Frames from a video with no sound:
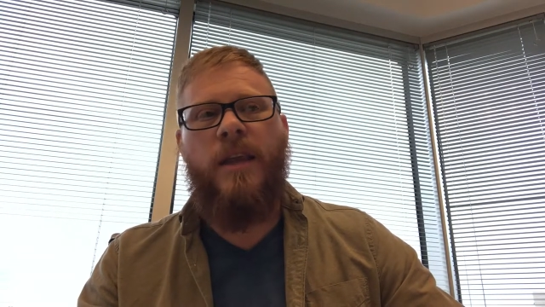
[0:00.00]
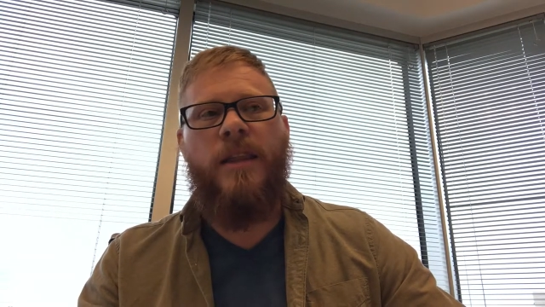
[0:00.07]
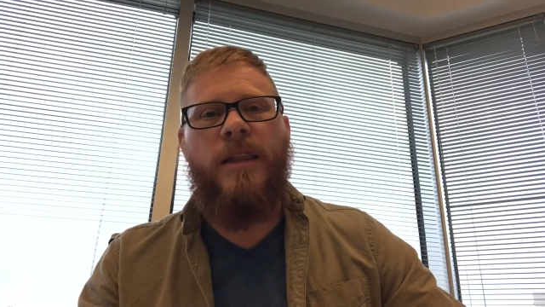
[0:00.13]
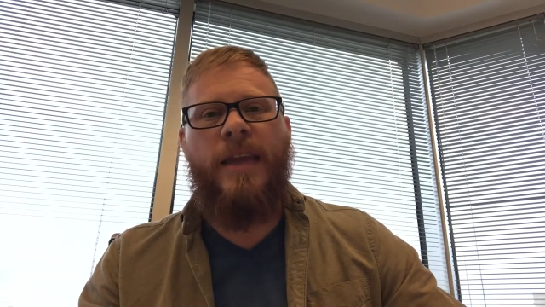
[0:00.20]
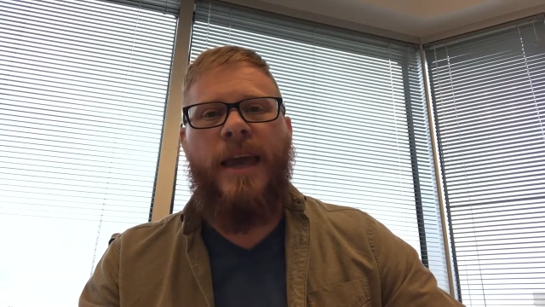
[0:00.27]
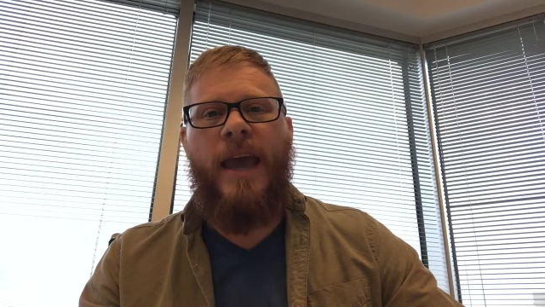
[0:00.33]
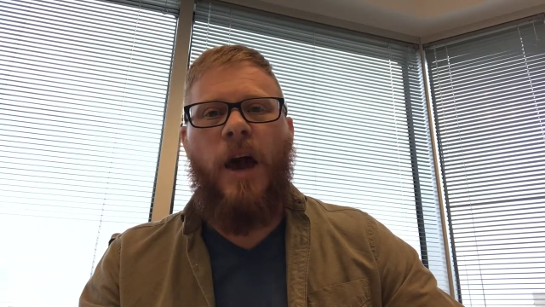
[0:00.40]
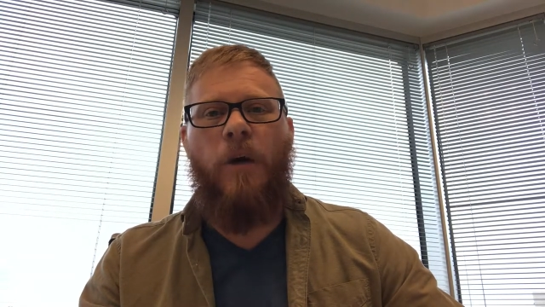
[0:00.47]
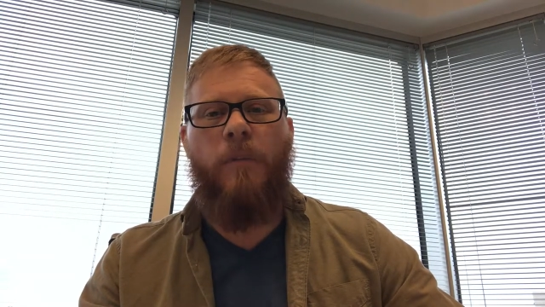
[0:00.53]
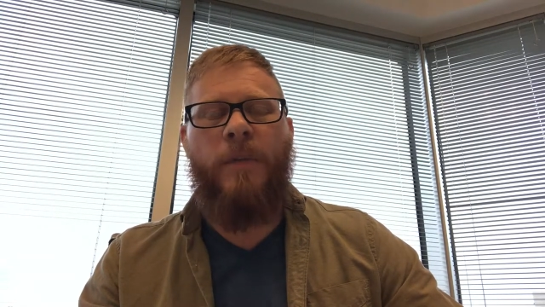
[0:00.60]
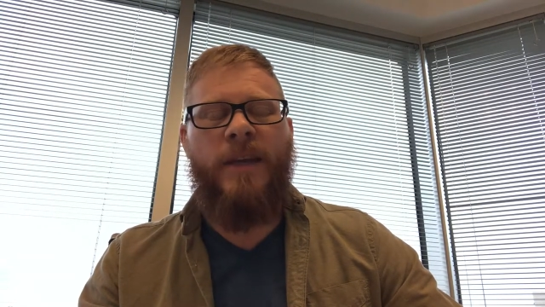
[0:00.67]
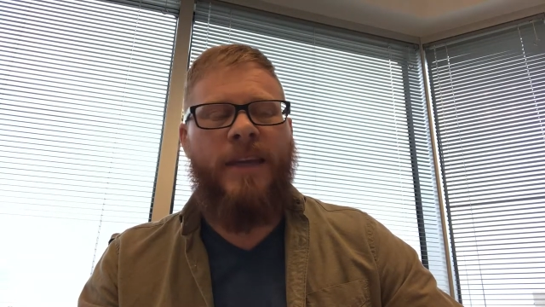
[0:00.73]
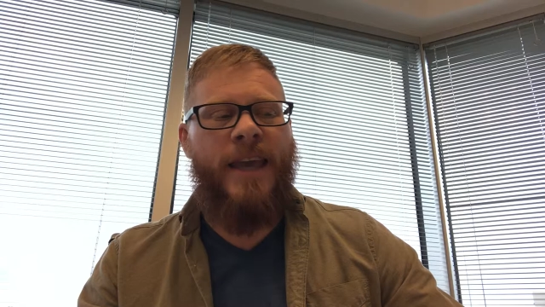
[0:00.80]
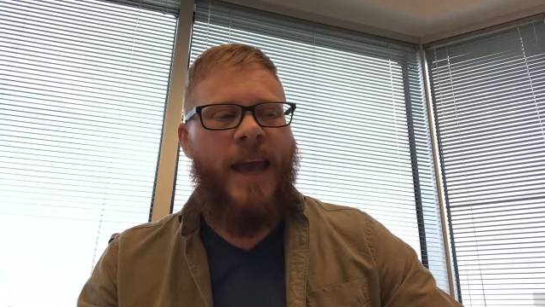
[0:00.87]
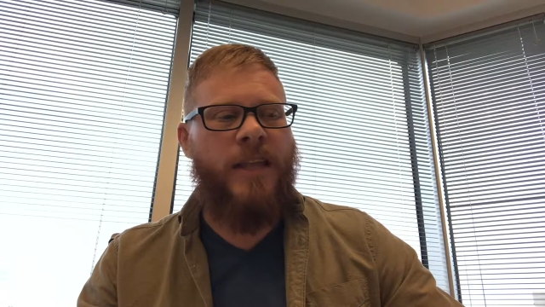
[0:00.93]
They help me
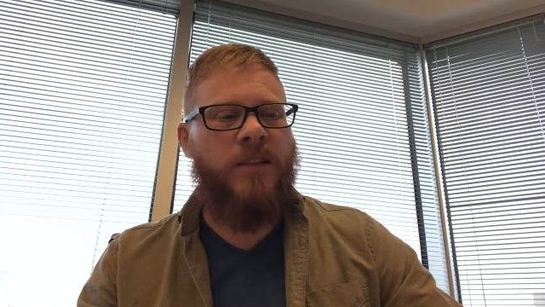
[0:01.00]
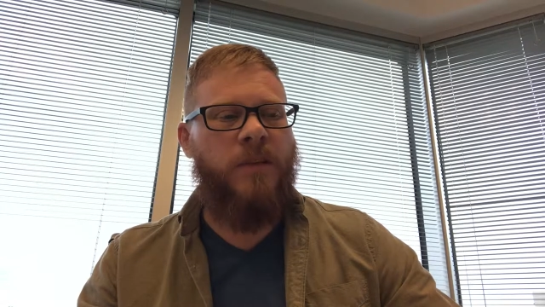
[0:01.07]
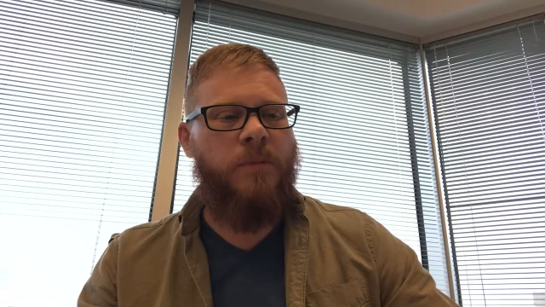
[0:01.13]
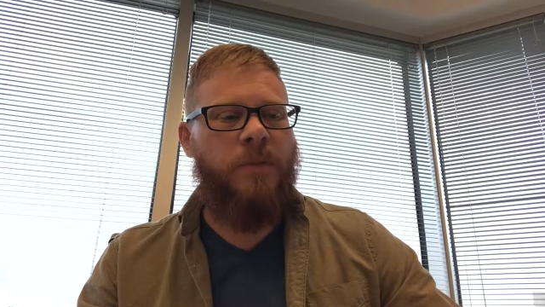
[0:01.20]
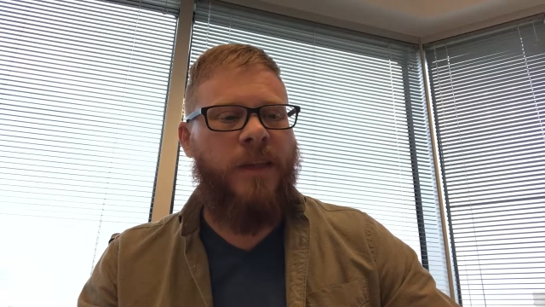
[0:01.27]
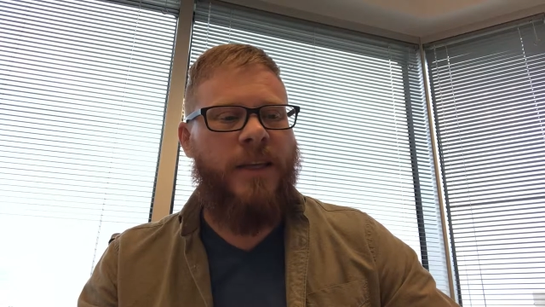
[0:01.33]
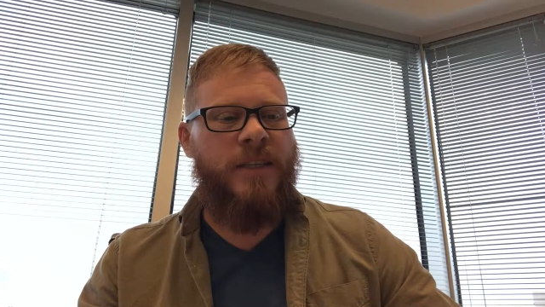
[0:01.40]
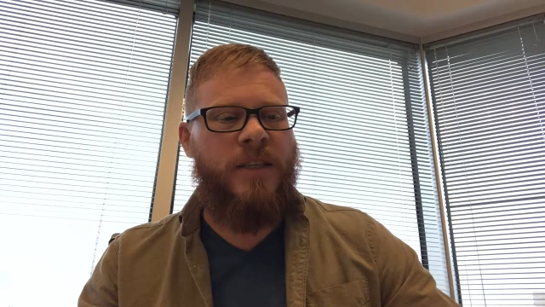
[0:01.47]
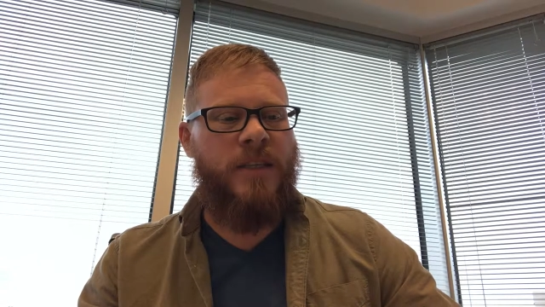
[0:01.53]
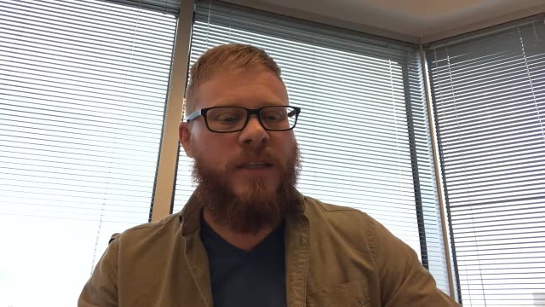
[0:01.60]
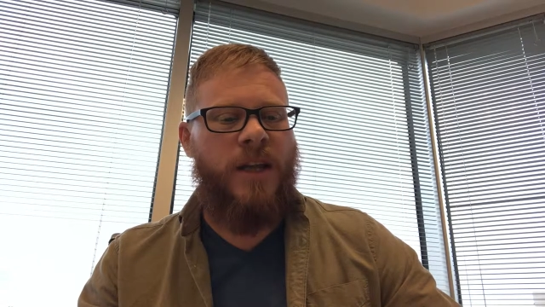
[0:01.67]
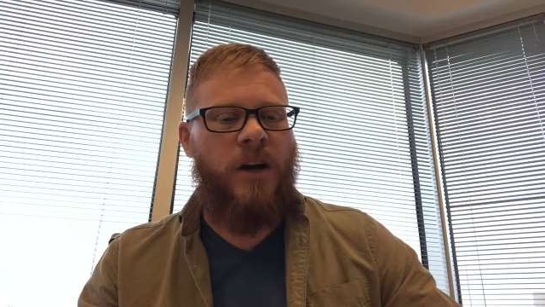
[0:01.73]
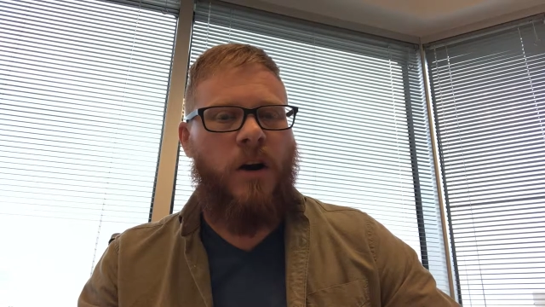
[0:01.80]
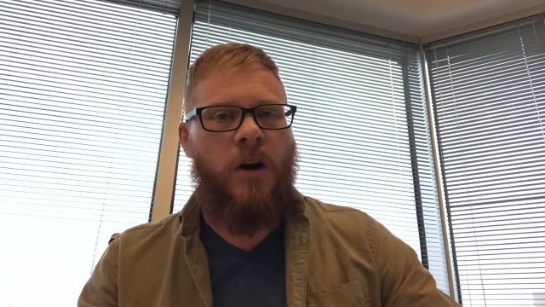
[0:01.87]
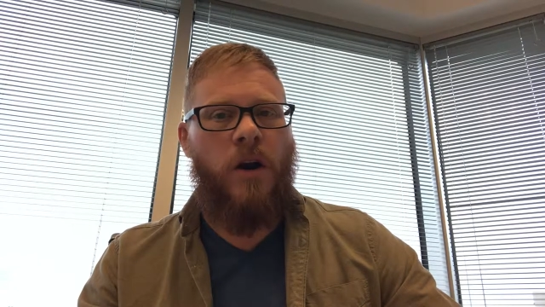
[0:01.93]
get to places
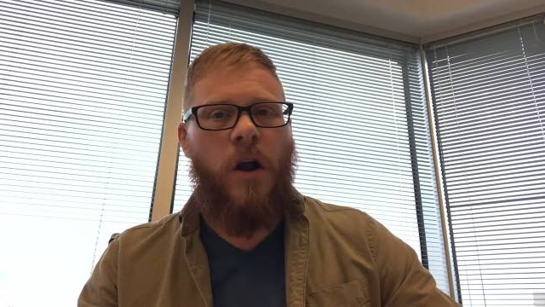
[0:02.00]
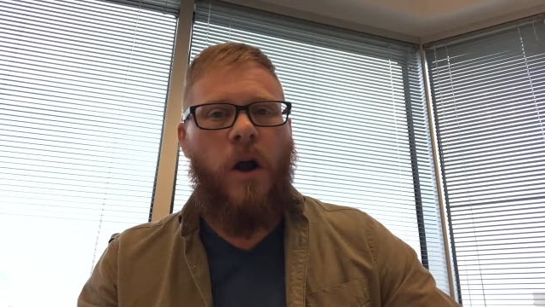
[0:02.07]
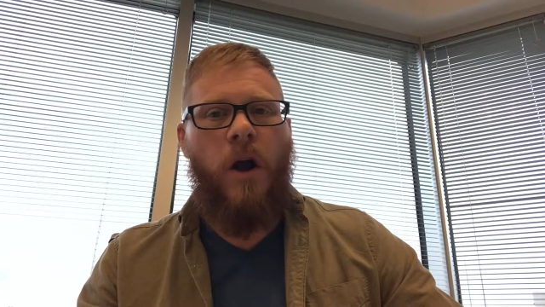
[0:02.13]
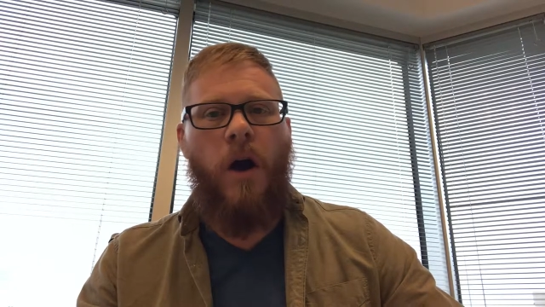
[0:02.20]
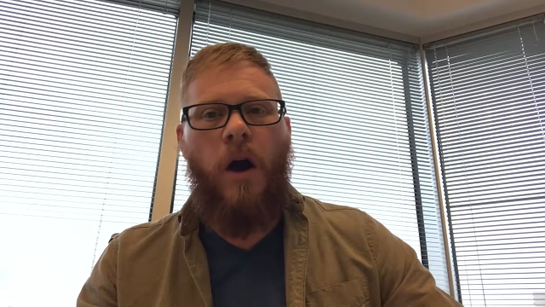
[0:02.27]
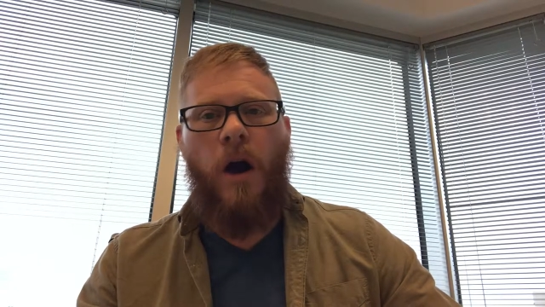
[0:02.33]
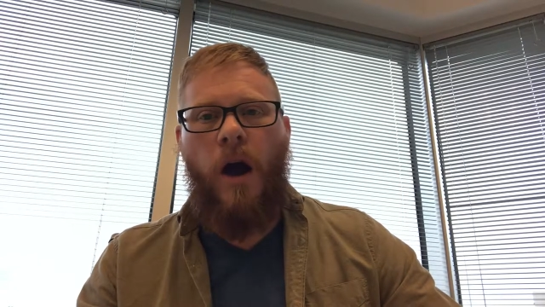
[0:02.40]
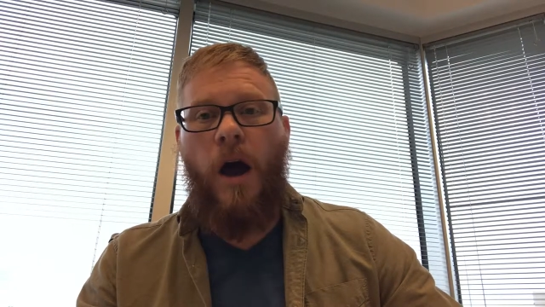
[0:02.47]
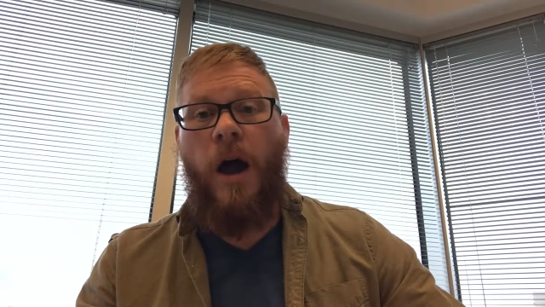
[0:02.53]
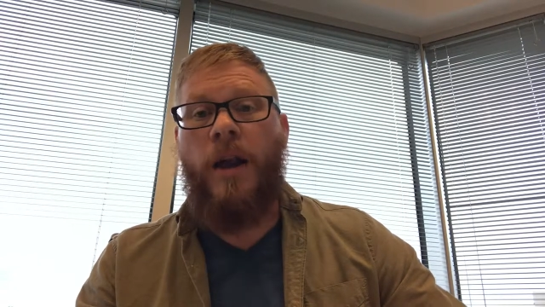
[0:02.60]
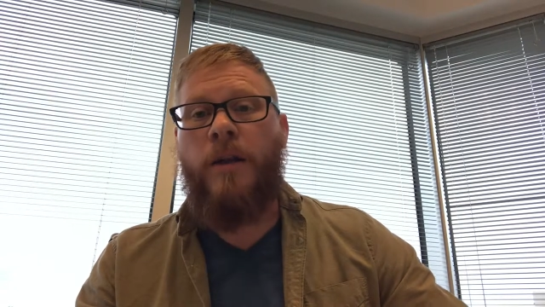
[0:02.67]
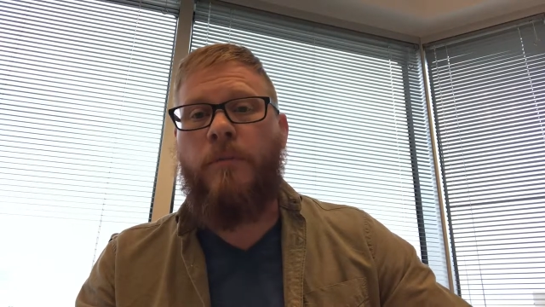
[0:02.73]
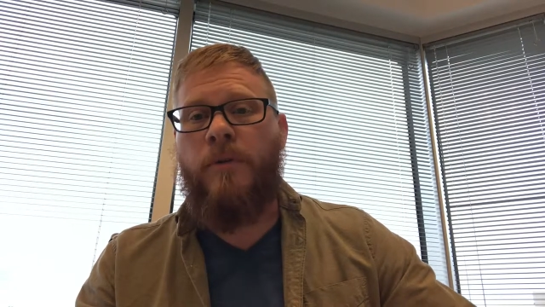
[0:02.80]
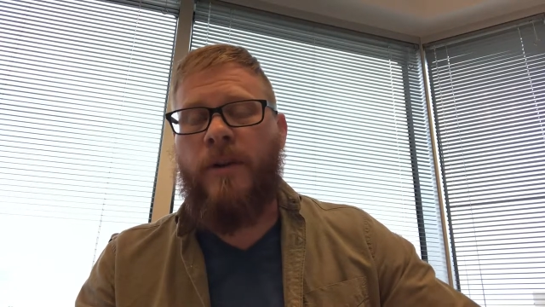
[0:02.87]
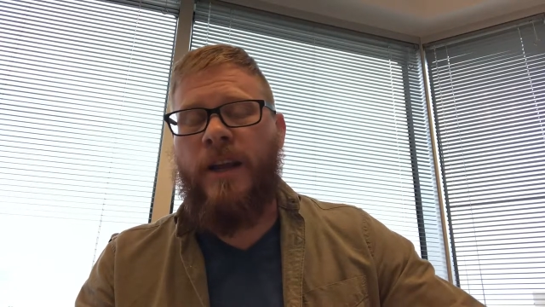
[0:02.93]
that are
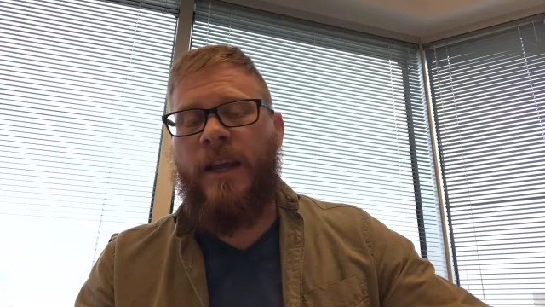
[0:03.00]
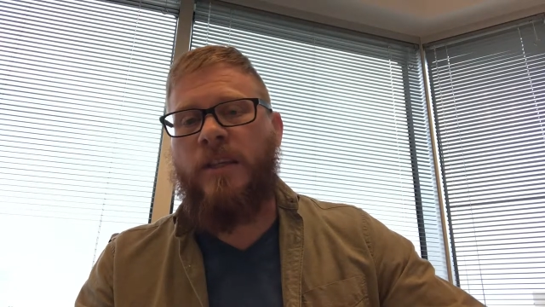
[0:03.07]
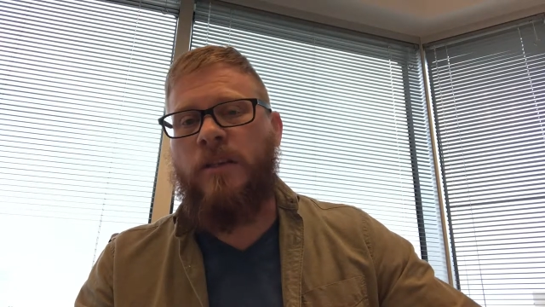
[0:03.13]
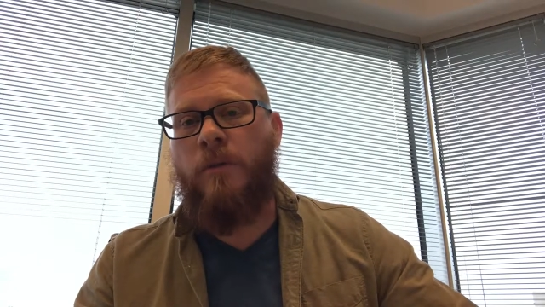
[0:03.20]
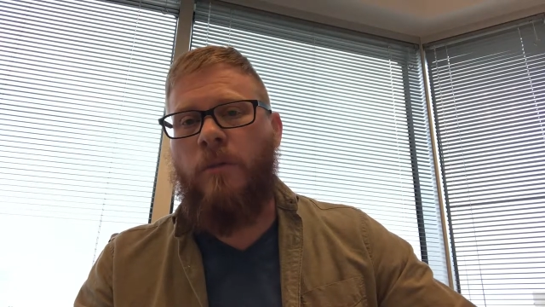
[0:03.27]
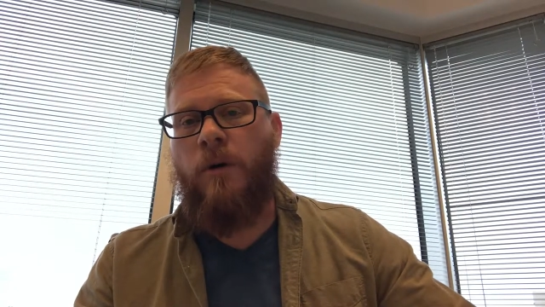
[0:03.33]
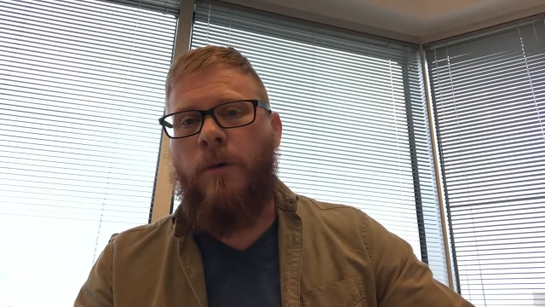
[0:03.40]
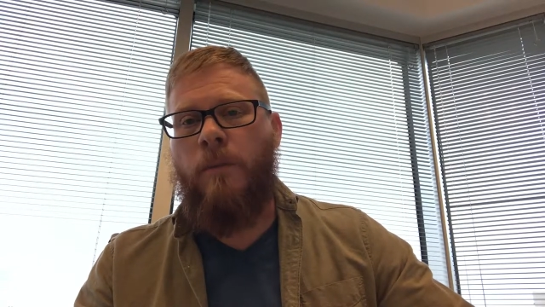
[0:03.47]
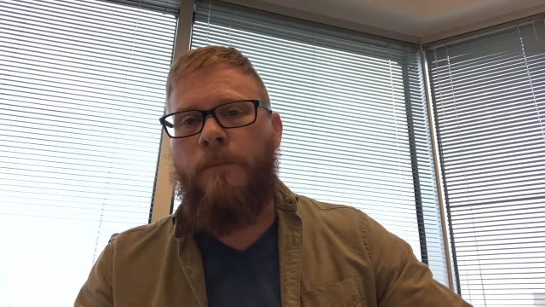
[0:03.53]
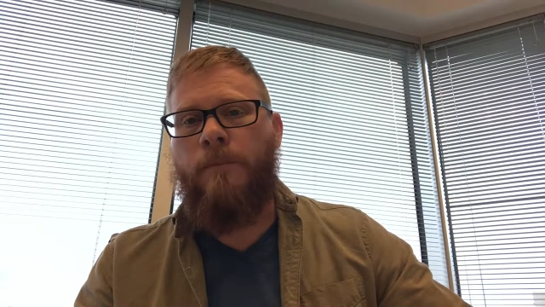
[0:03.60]
unpredictable.